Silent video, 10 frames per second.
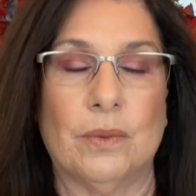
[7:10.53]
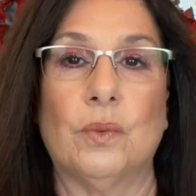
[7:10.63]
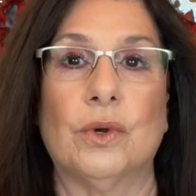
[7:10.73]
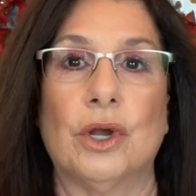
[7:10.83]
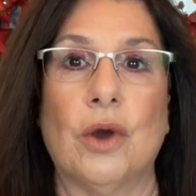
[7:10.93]

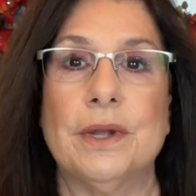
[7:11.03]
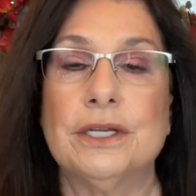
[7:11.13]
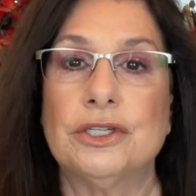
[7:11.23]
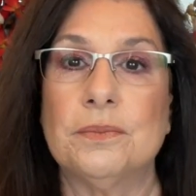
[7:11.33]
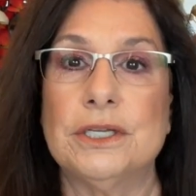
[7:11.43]
we're
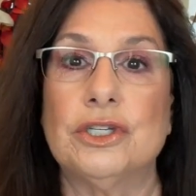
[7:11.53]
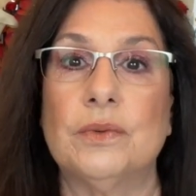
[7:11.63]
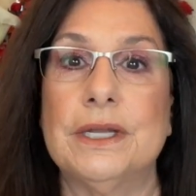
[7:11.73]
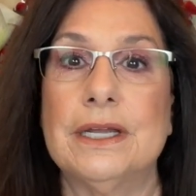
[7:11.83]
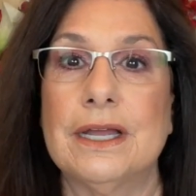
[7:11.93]
going to be
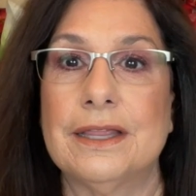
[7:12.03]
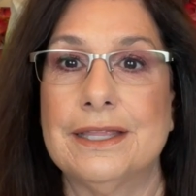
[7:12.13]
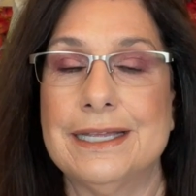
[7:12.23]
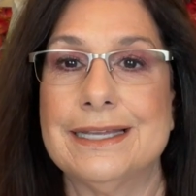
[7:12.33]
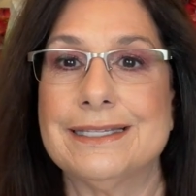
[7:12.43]
doing
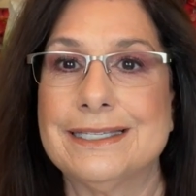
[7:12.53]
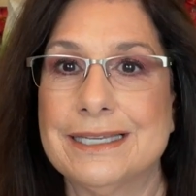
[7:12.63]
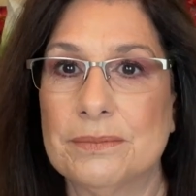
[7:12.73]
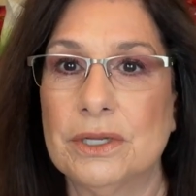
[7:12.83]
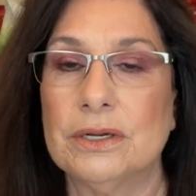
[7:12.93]
the
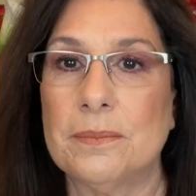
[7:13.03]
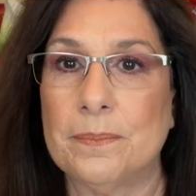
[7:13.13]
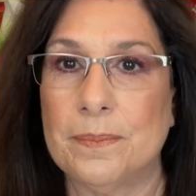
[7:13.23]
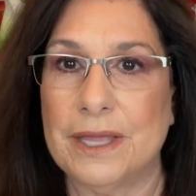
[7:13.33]
similar,